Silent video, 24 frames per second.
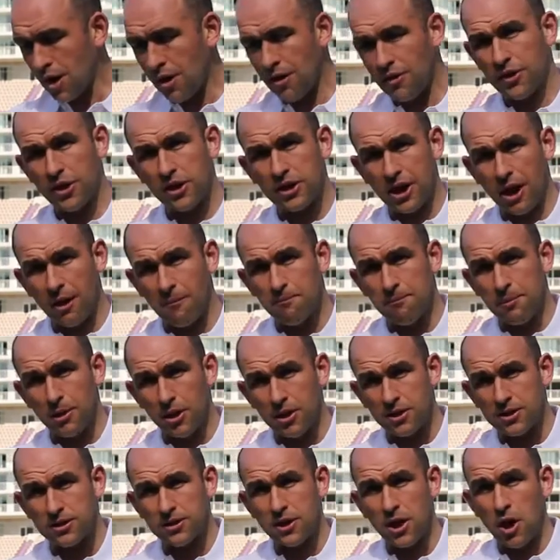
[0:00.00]
The
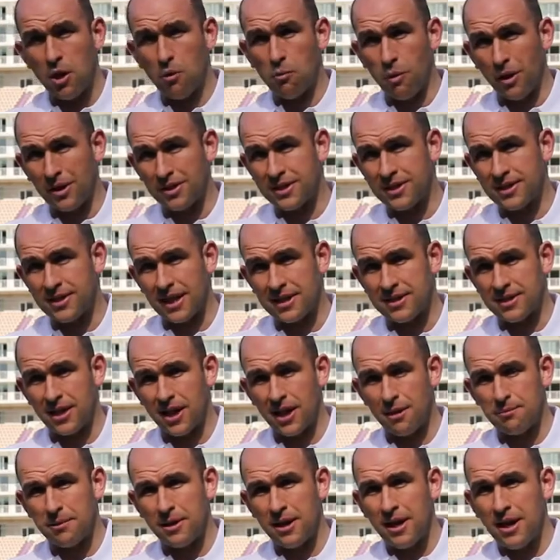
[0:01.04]
compass, once set
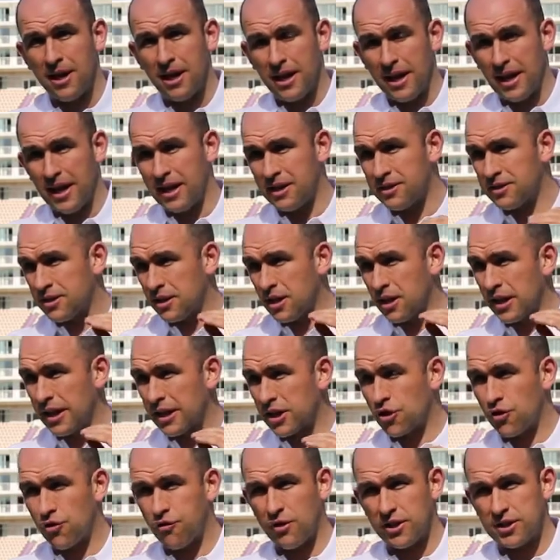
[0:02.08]
up, is
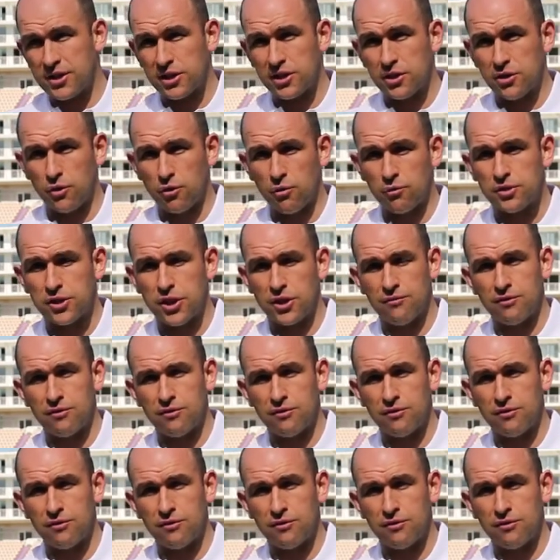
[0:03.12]
critical to the